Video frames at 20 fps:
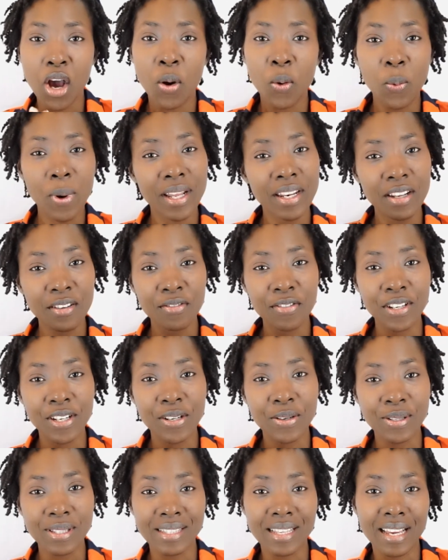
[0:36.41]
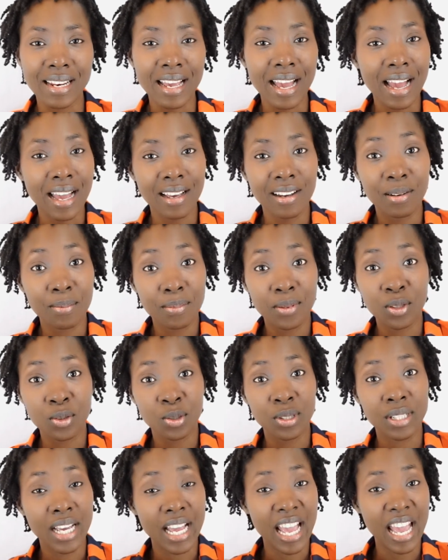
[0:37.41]
with the videos that i
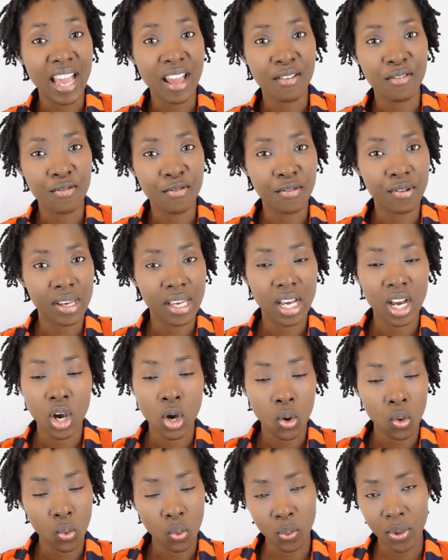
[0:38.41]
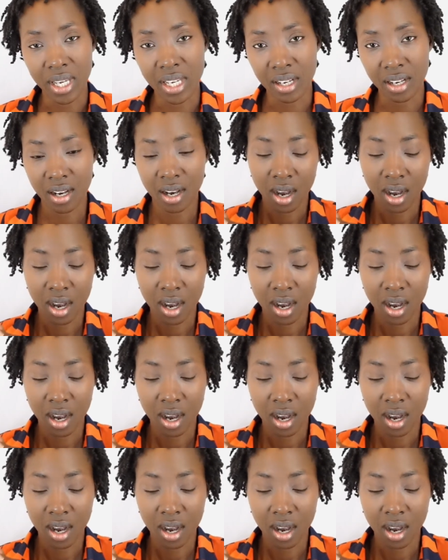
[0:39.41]
upload every week